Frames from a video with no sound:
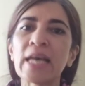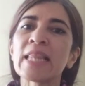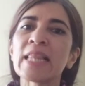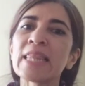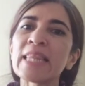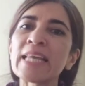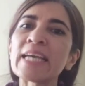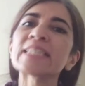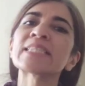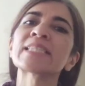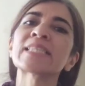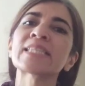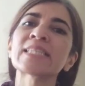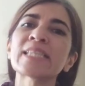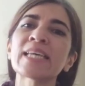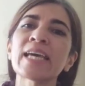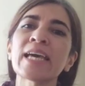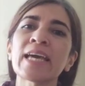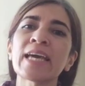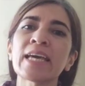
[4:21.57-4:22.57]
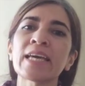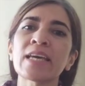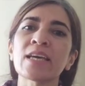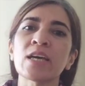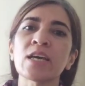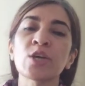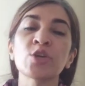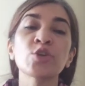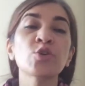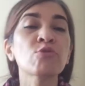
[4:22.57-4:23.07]
Let's
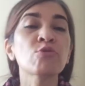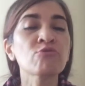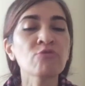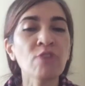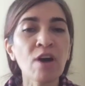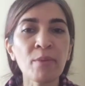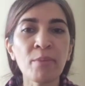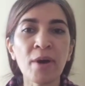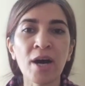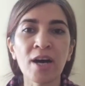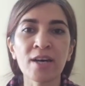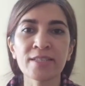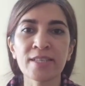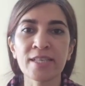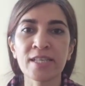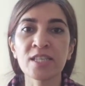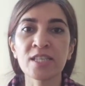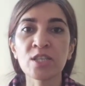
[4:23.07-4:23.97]
say your robot